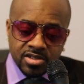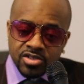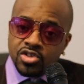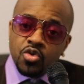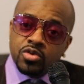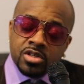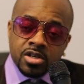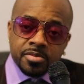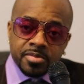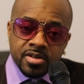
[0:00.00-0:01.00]
soaked
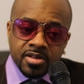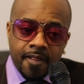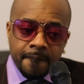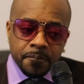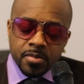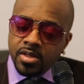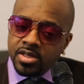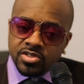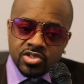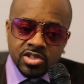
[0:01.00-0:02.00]
up,
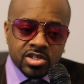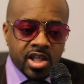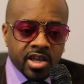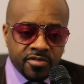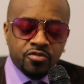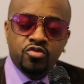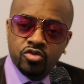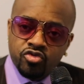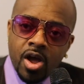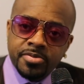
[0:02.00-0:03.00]
it's just like if you
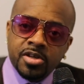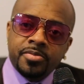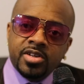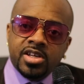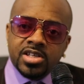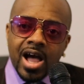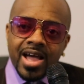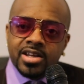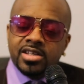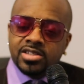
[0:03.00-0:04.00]
drop something that's
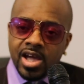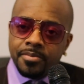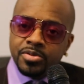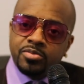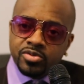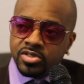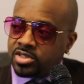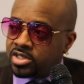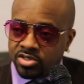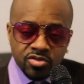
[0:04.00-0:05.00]
hot and it's got people's
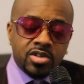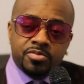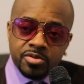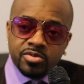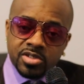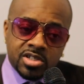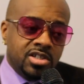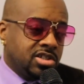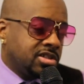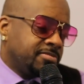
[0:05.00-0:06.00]
attention, you get people's
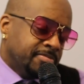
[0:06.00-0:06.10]
attention,